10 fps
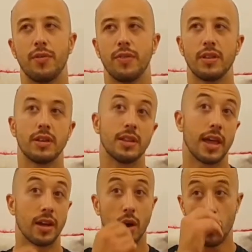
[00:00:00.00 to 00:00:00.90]
feeling
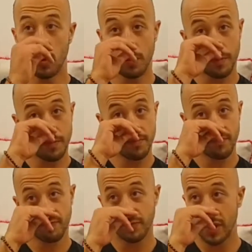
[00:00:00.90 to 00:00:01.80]
like, oh,
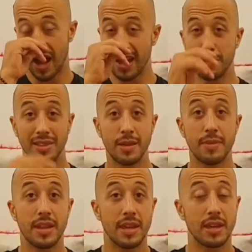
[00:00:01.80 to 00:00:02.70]
I'm
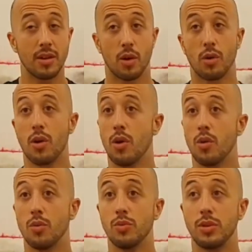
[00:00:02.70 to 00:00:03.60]
limited, or,
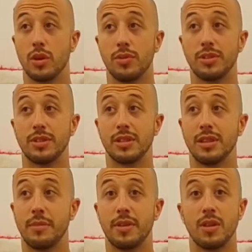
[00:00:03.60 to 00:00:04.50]
oh, this is a
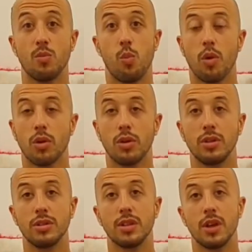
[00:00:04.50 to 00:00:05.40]
limited
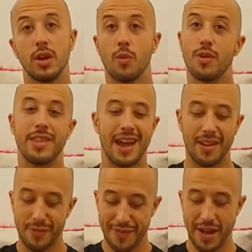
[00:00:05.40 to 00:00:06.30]
world, when
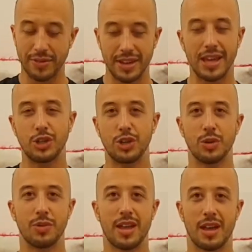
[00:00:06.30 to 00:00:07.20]
that
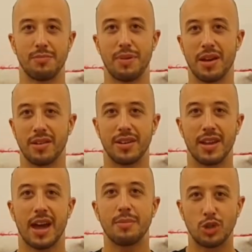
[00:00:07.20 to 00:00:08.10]
foundation, when that
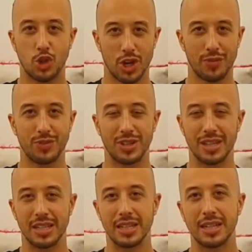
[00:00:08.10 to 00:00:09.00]
paradigm
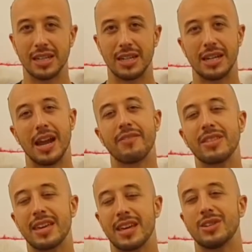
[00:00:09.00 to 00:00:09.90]
shifted,
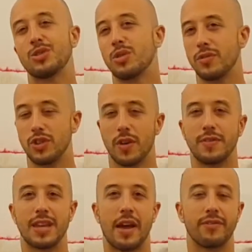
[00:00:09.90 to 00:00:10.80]
everything else sort of
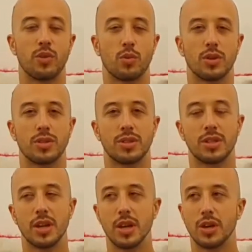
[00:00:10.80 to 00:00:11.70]
shifts
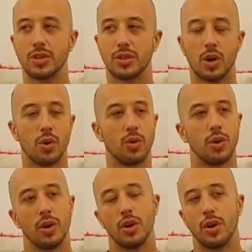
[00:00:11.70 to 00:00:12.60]
afterwards. So,